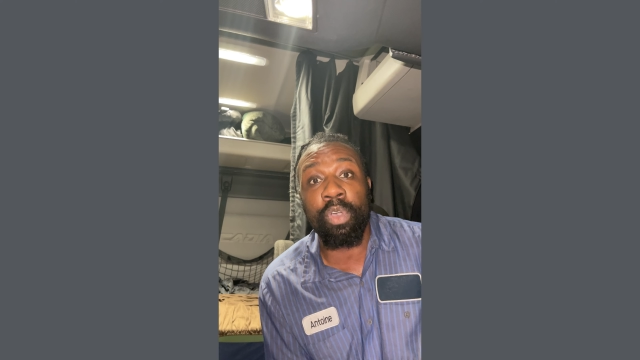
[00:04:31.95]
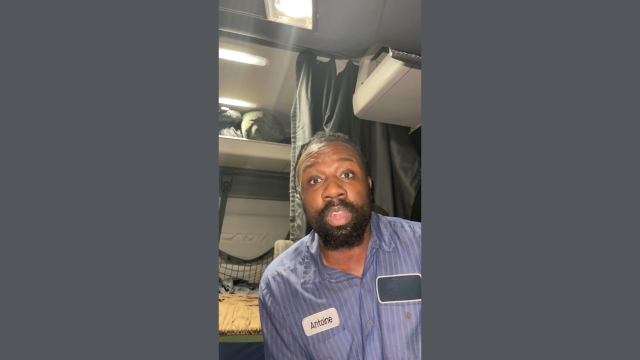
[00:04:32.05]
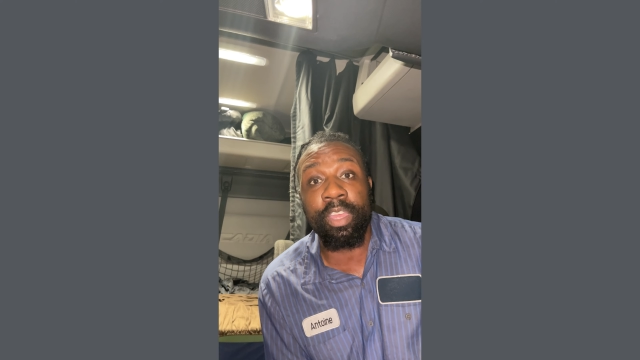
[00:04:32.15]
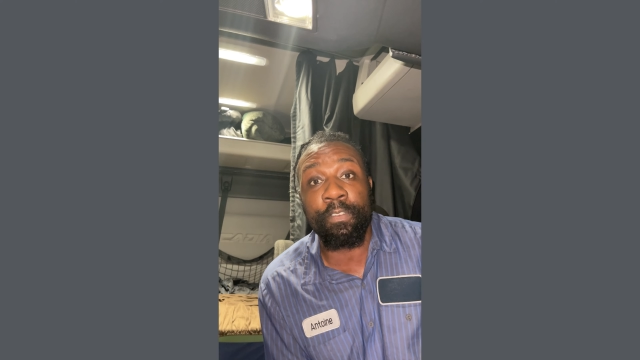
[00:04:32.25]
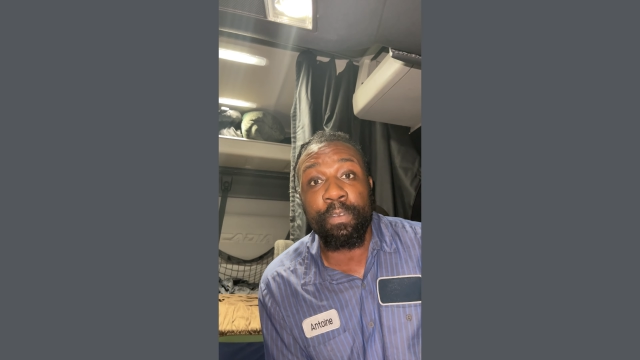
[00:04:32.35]
all
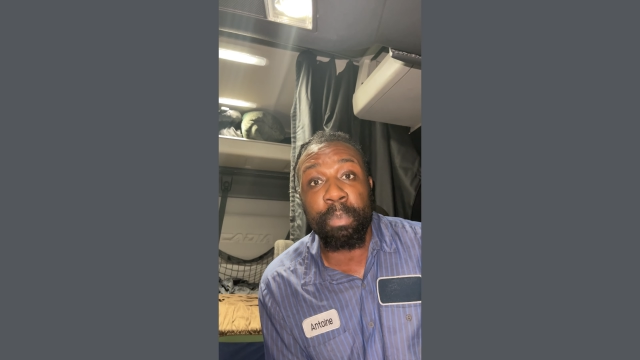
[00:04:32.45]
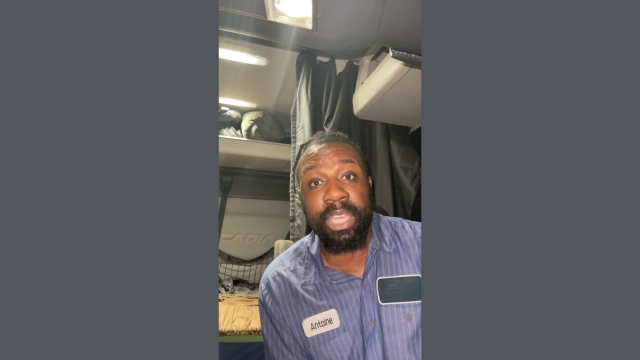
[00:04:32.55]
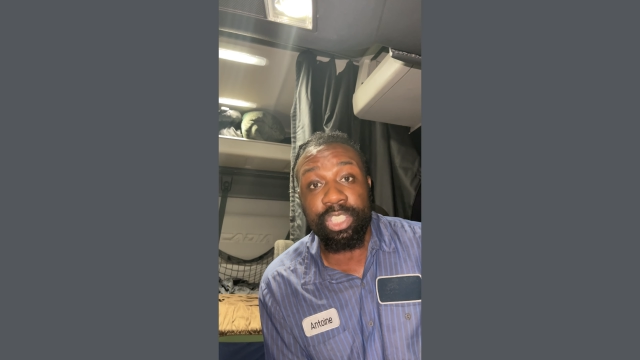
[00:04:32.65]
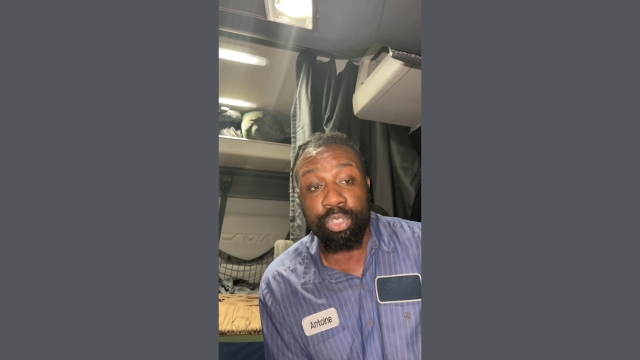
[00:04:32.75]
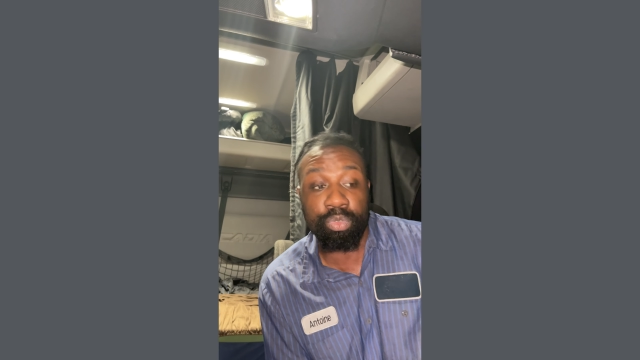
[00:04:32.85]
the
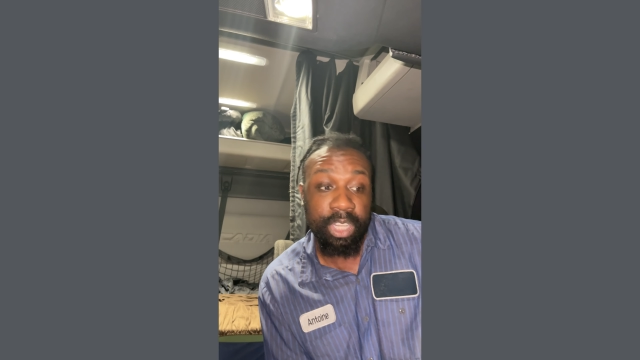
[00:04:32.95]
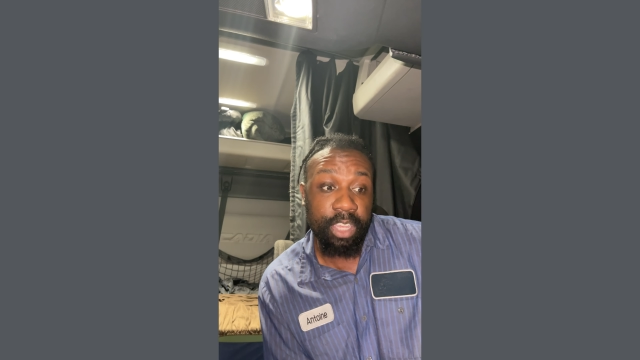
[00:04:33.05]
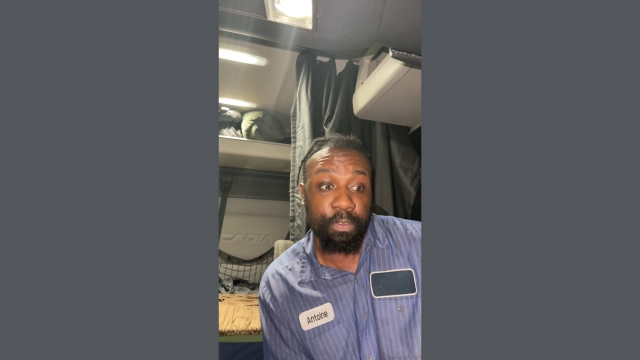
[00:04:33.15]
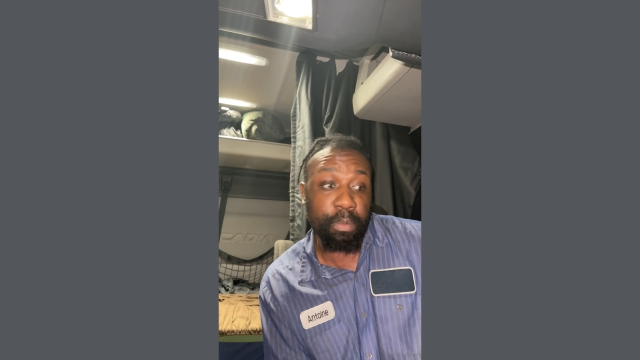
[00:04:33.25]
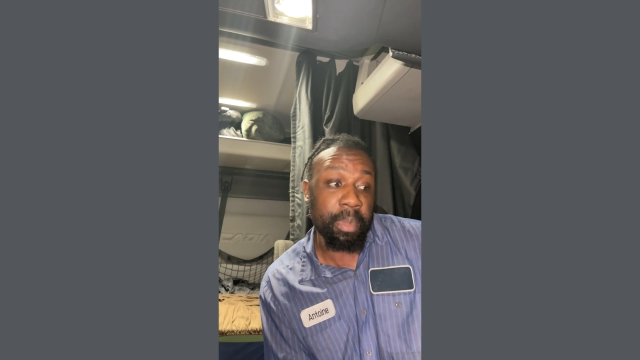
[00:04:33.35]
information you
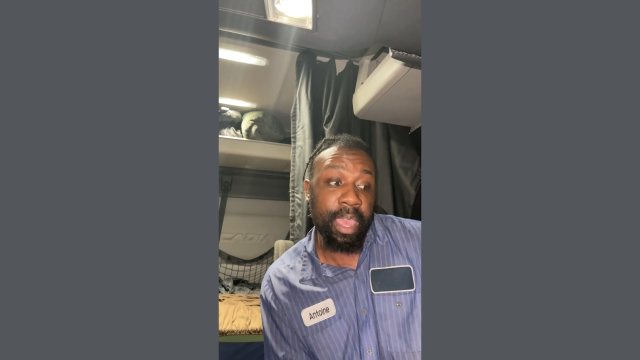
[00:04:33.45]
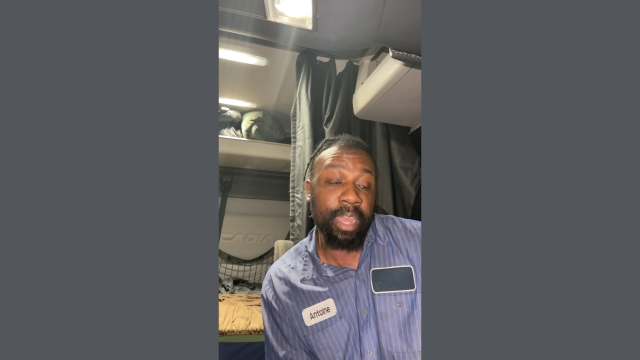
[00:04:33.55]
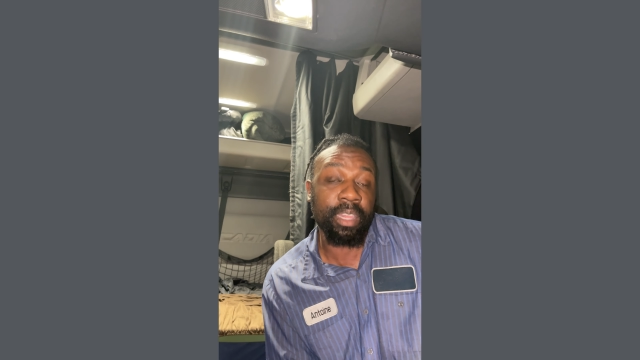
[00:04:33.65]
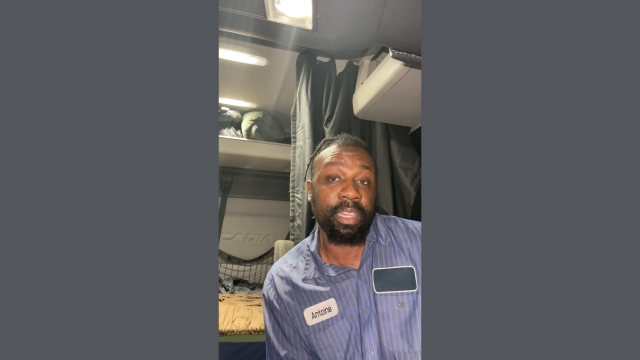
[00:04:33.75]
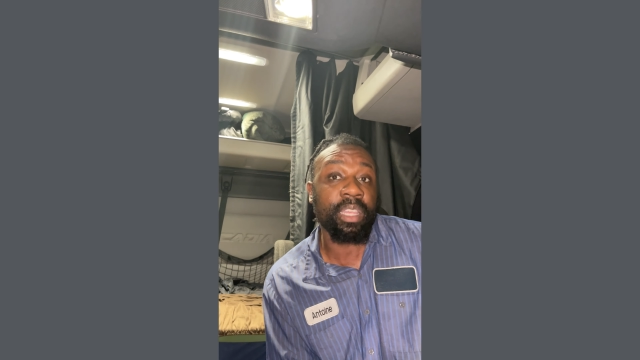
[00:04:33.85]
need from the
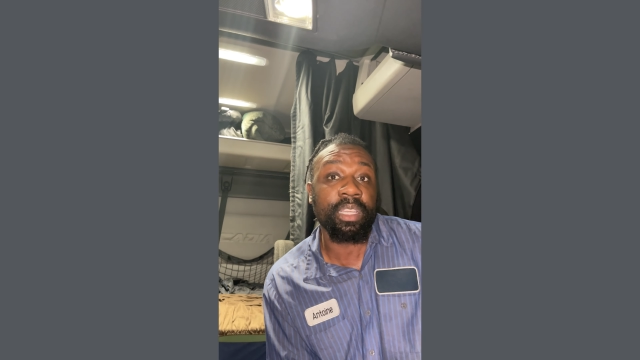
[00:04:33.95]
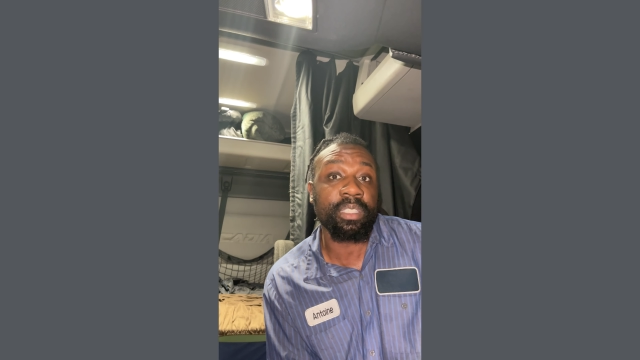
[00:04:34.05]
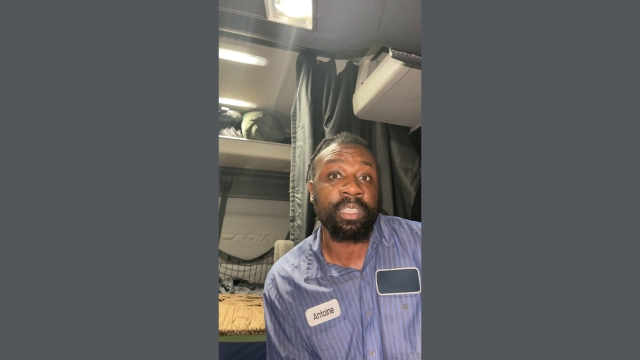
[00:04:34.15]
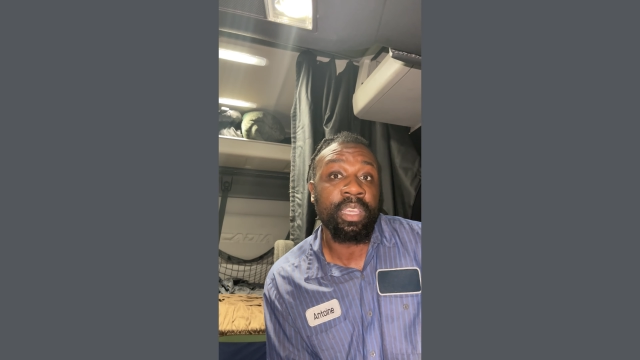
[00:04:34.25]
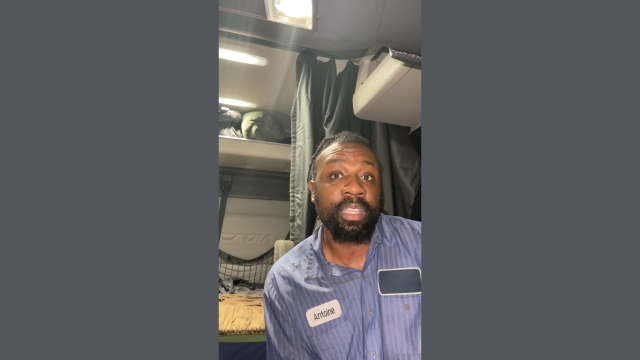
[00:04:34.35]

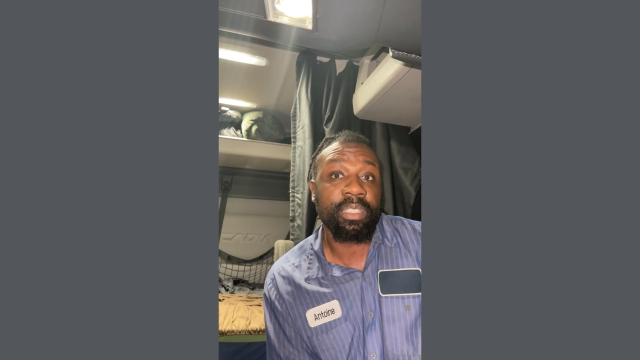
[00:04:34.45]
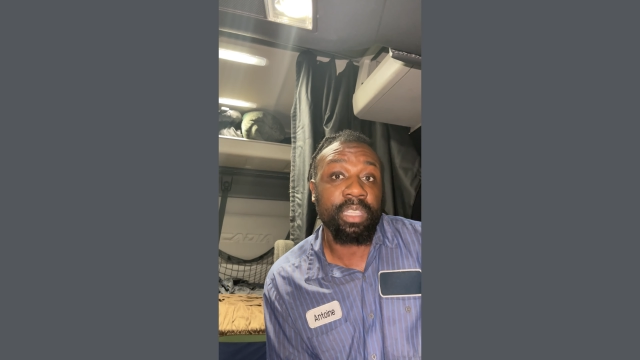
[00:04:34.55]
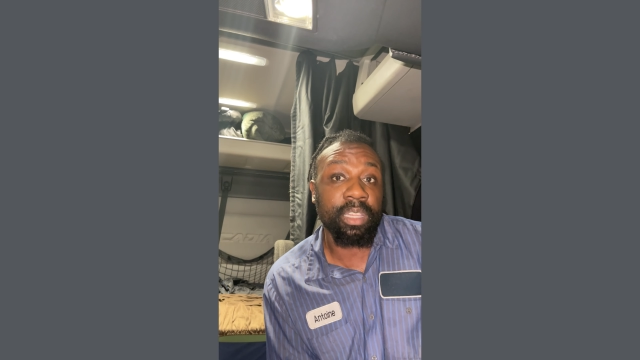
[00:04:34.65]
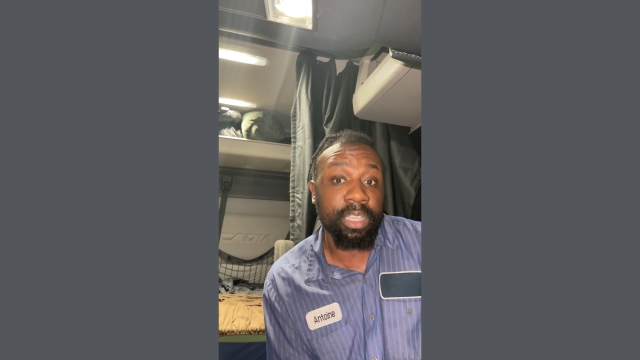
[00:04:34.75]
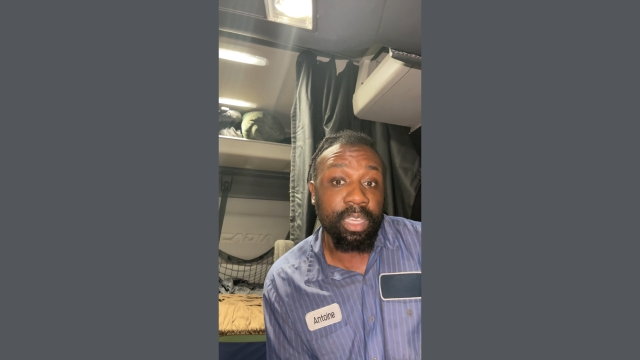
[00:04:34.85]
analytics to
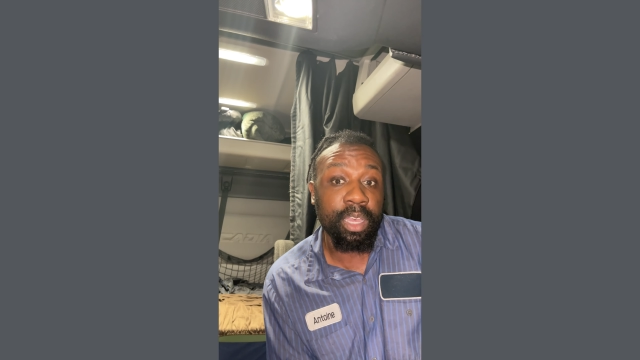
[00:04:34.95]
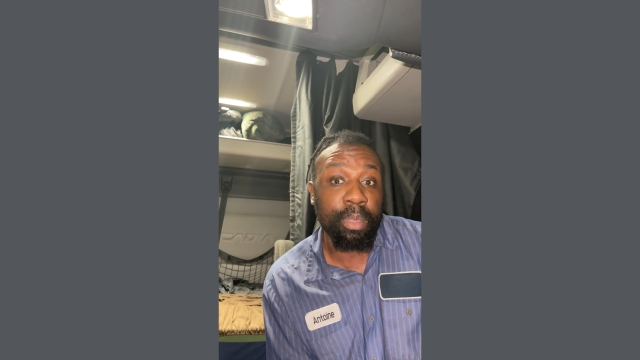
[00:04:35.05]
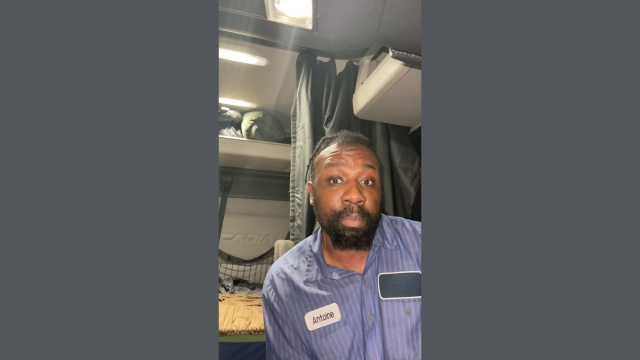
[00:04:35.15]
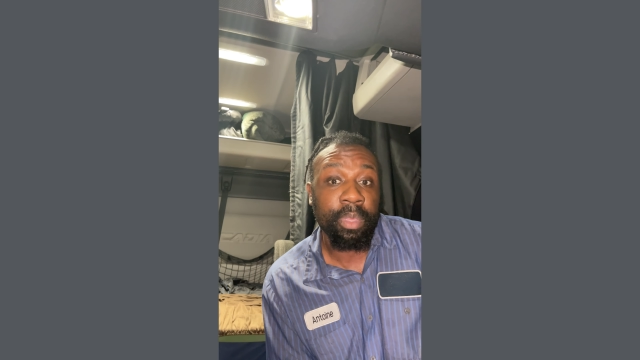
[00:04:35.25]
look up